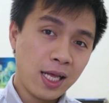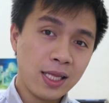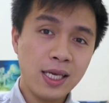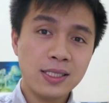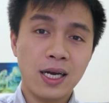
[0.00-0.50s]

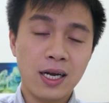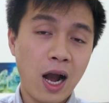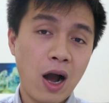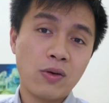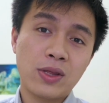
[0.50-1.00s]
This
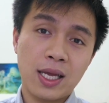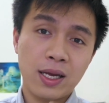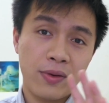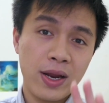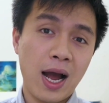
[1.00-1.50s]
account, they
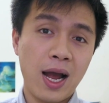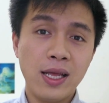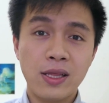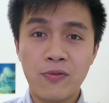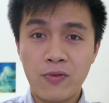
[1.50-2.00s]

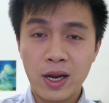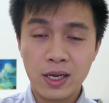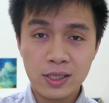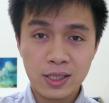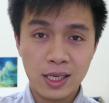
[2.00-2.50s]
create the very
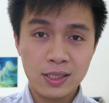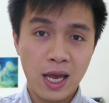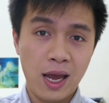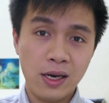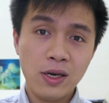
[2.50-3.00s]
good
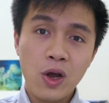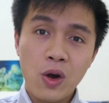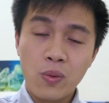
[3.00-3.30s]
content